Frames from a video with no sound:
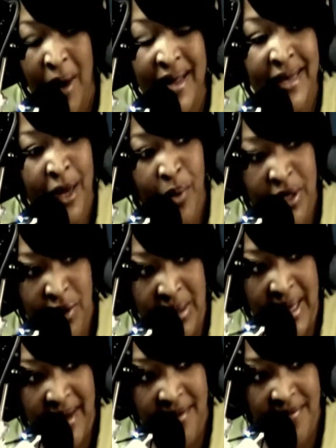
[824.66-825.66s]
Right now in your
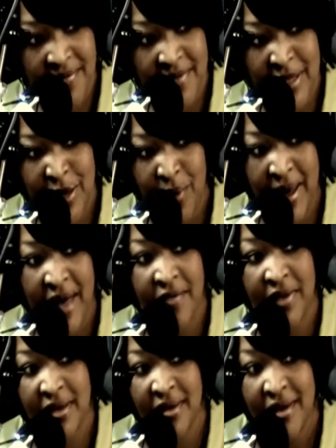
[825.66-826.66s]
life,
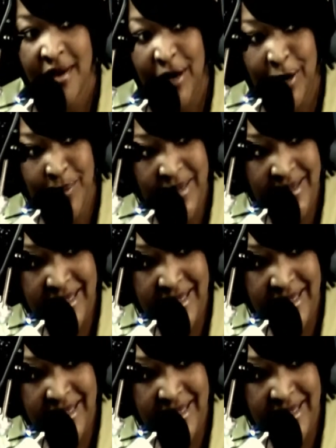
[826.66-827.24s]
having come